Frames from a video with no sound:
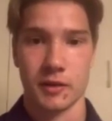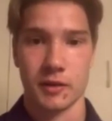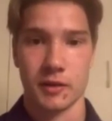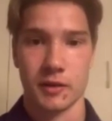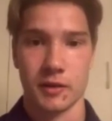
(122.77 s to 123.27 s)

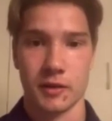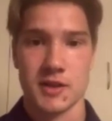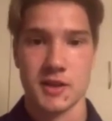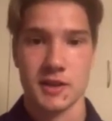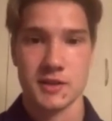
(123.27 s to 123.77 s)
good hockey
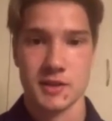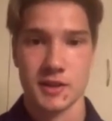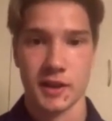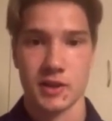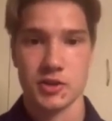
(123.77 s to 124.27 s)
sense. He
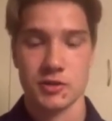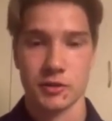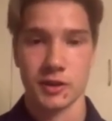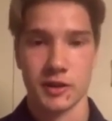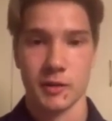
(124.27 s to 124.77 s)
can shoot
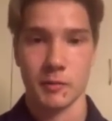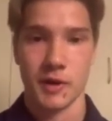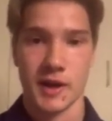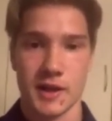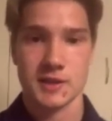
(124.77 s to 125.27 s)
and he can
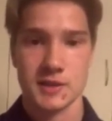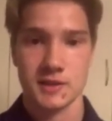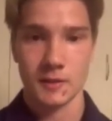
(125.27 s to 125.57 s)
pass.